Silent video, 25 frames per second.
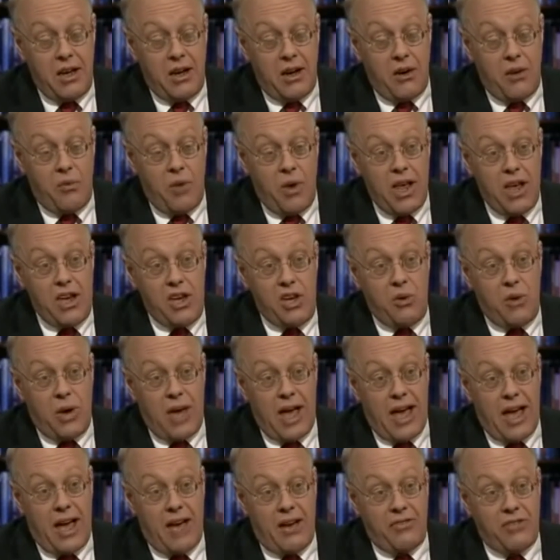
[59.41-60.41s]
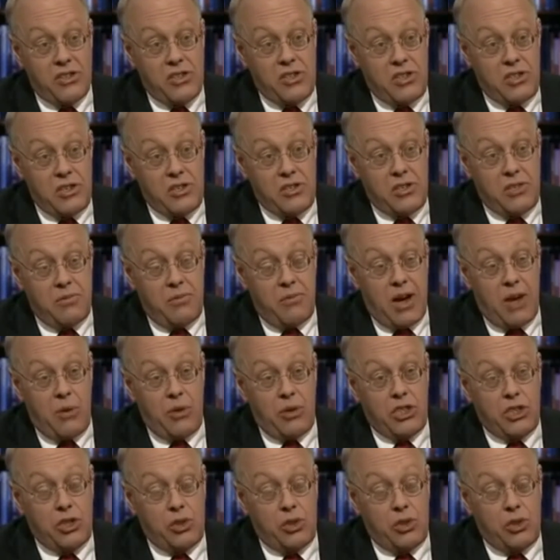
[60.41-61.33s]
When you have a system by which